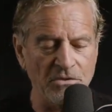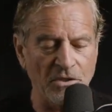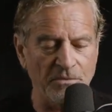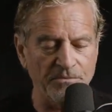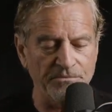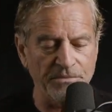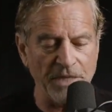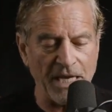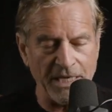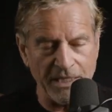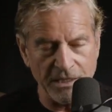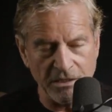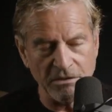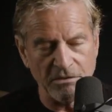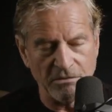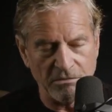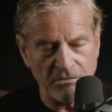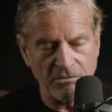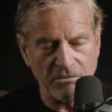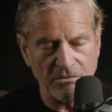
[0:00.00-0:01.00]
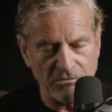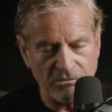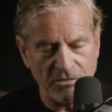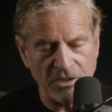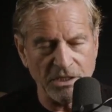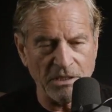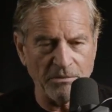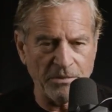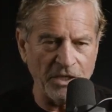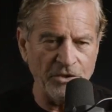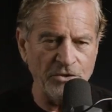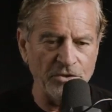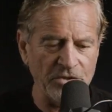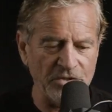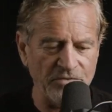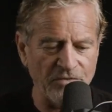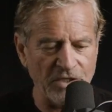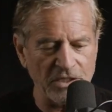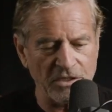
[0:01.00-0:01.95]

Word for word: top eight, we get a bonus.